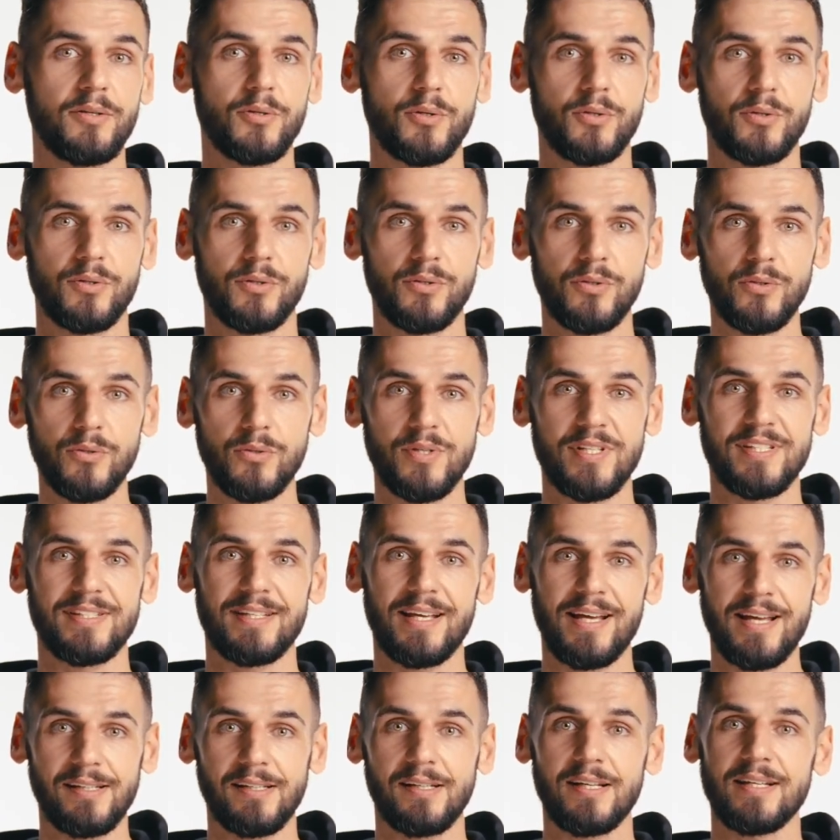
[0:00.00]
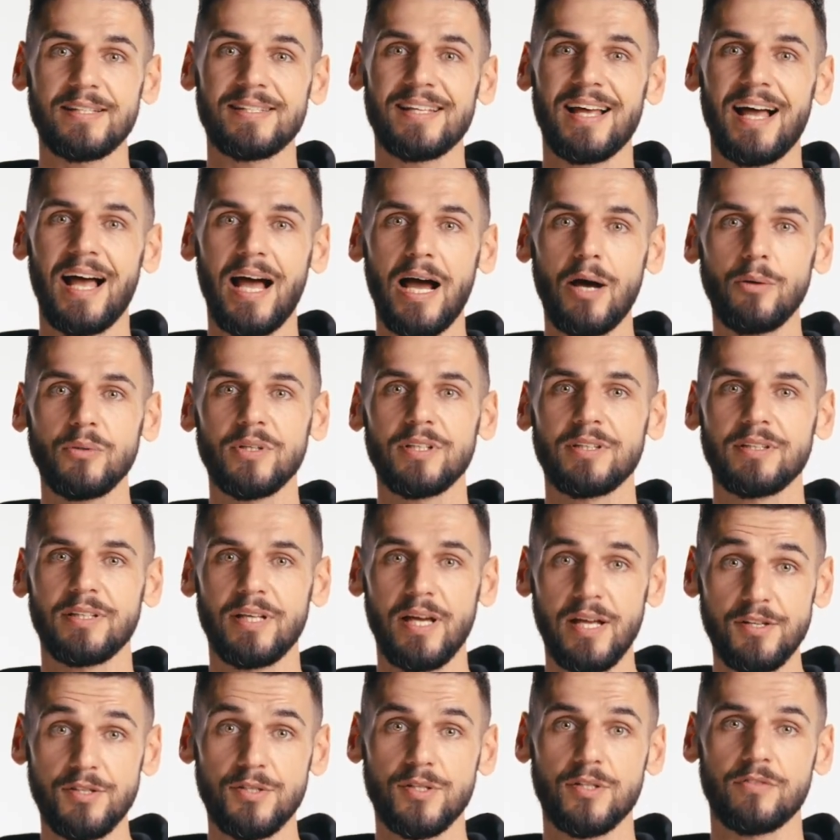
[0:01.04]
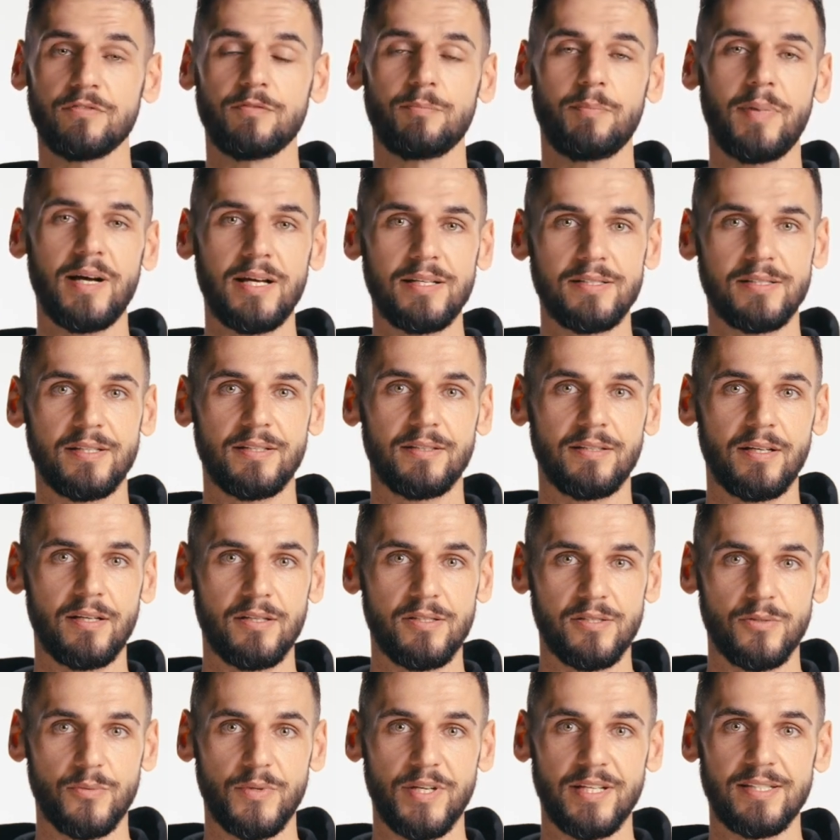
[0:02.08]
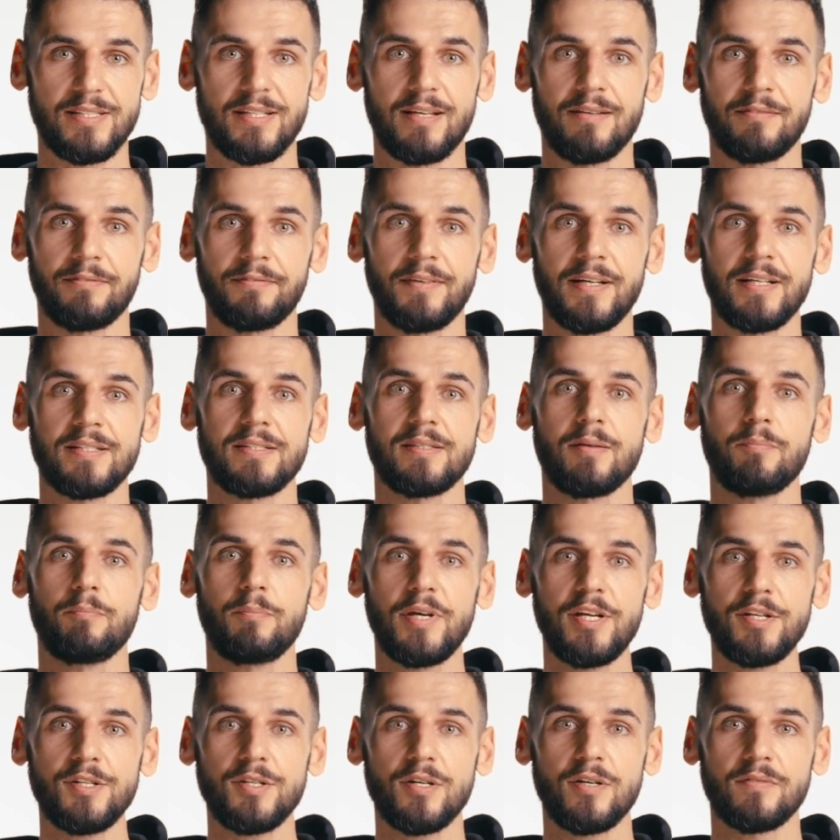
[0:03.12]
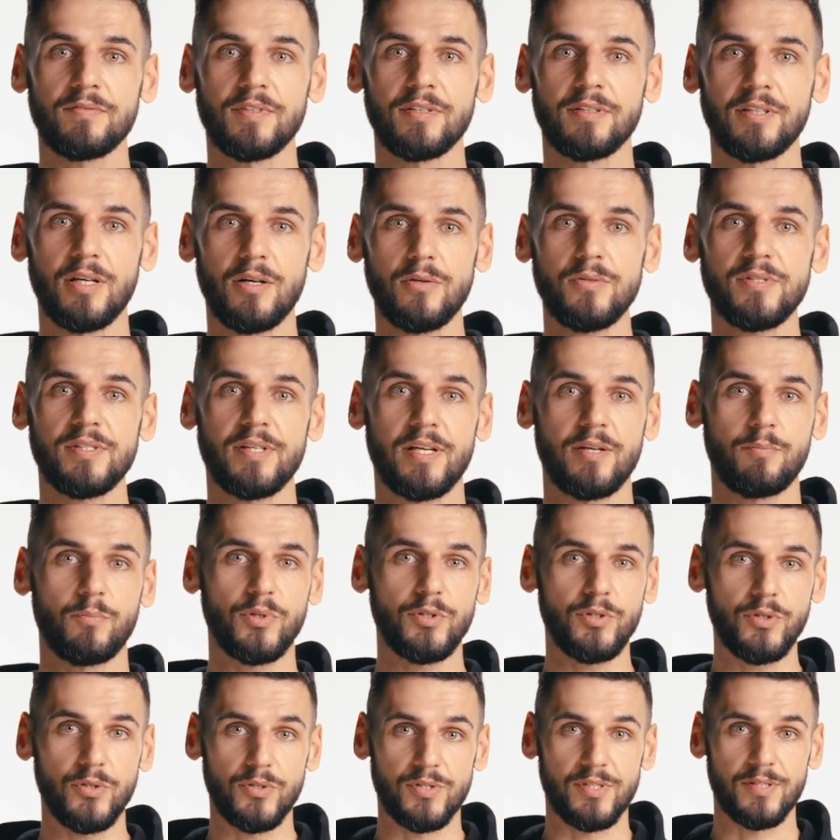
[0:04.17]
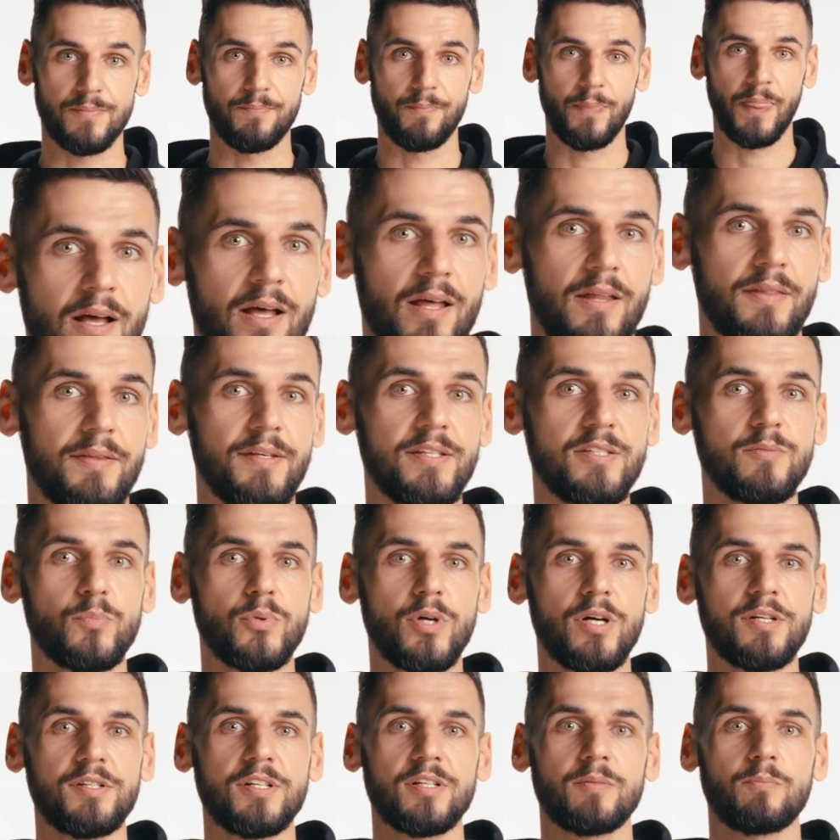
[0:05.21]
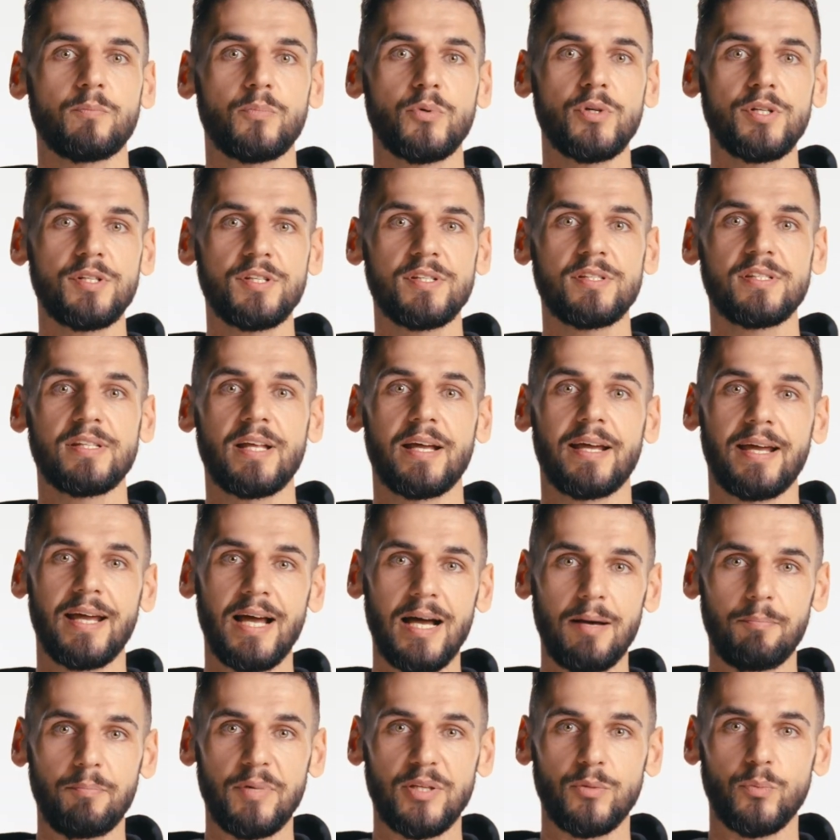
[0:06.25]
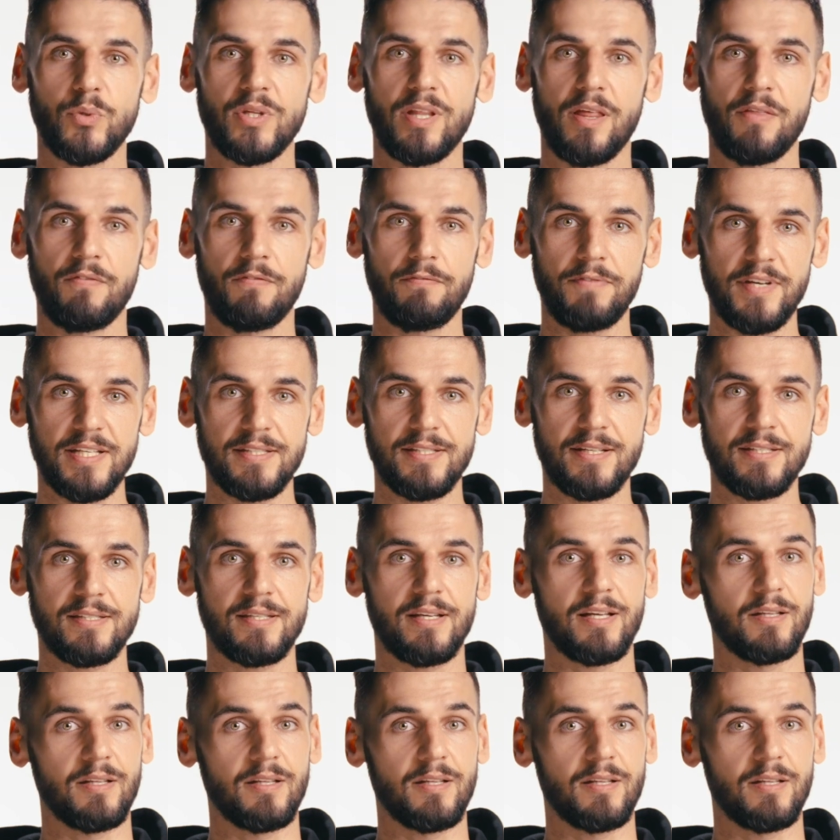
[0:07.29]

you could do is analyze how the tension of bass guitar strings affects the pitch of the notes they produce. This project bridges the gap between physics